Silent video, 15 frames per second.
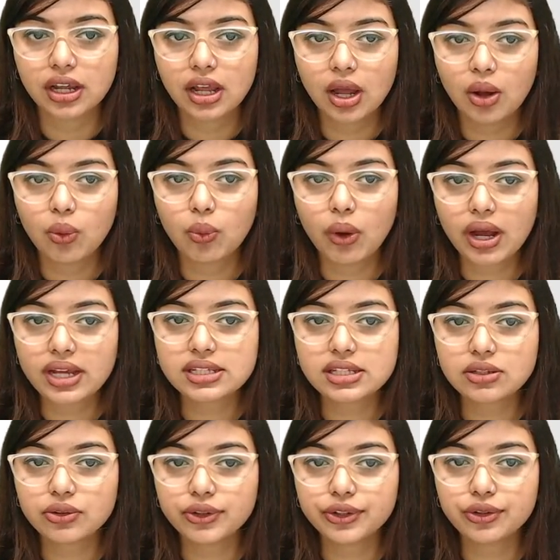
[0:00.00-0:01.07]
Why is it
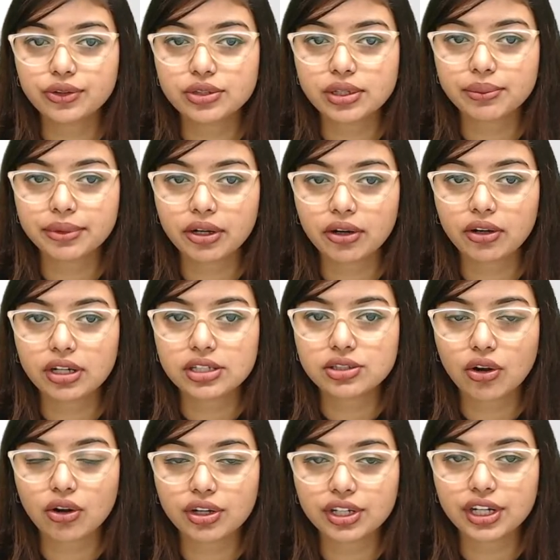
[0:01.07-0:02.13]
going to do something called as
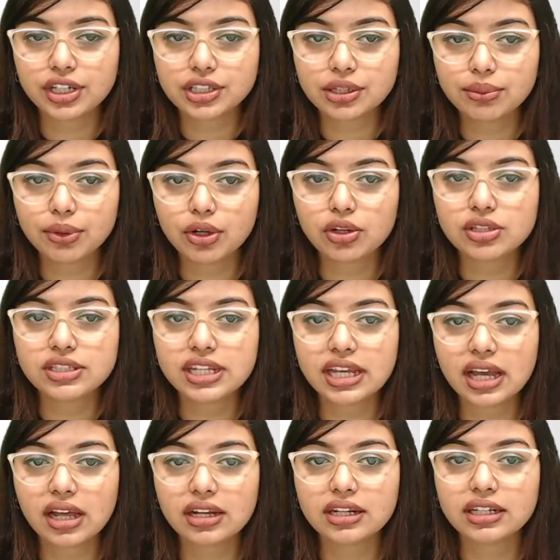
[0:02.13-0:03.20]
coordination? Because they
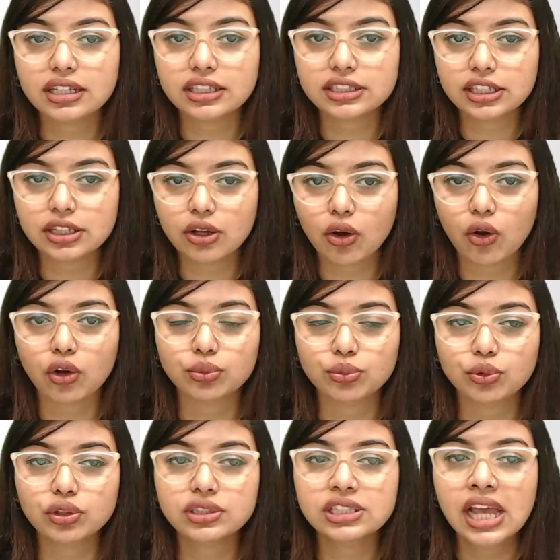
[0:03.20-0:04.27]
are releasing
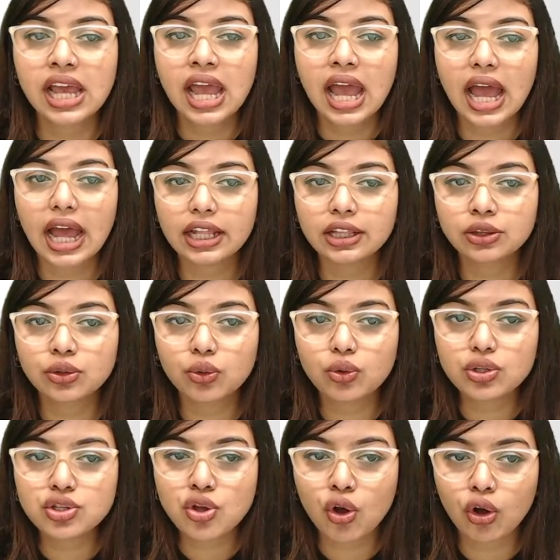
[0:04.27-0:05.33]
hormones, and
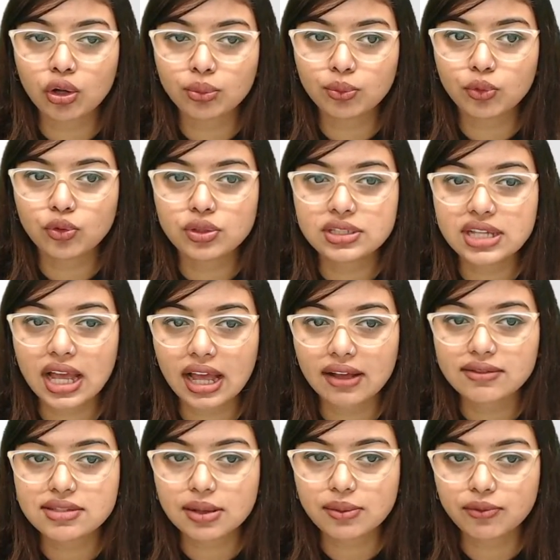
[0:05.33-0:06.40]
those hormones have
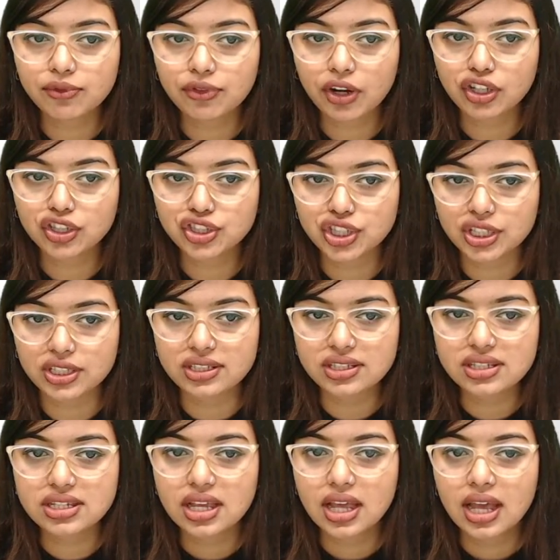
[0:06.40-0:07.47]
some
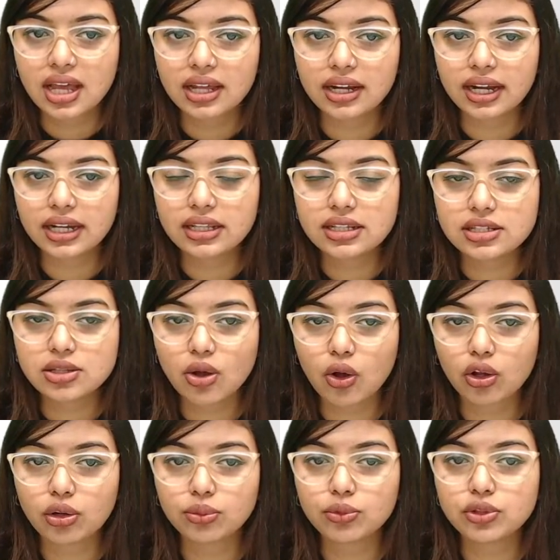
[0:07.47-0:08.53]
functions, right? These
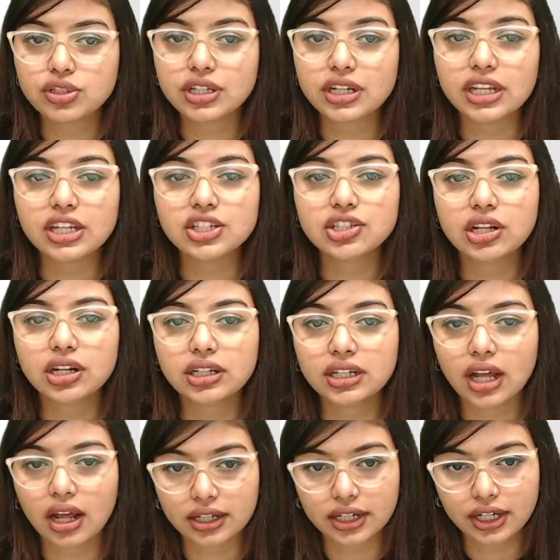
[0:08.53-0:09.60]
hormones reach the
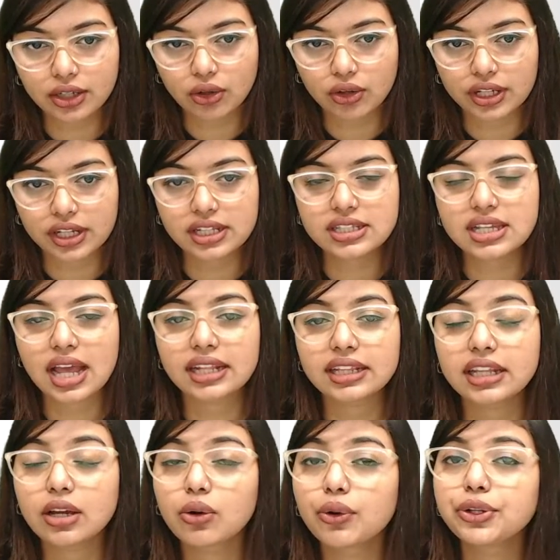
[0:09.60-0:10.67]
target organs, and they
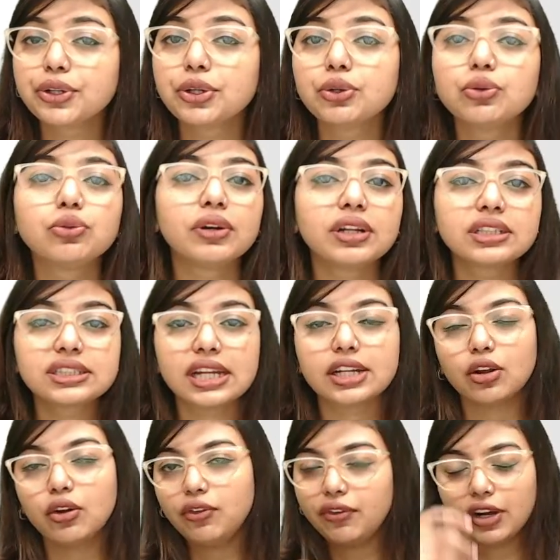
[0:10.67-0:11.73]
are going to do one set
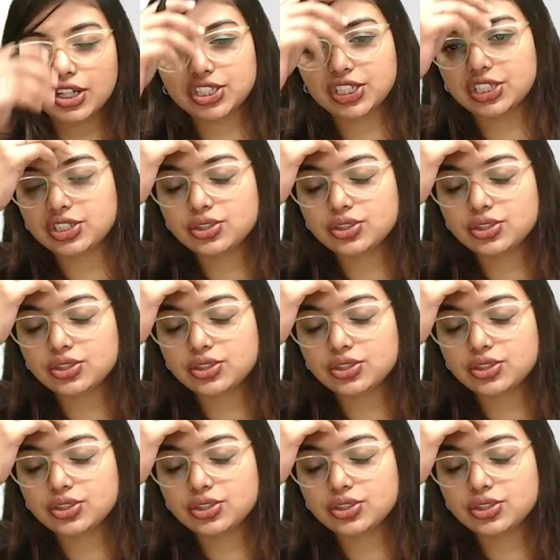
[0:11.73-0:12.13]
of functions.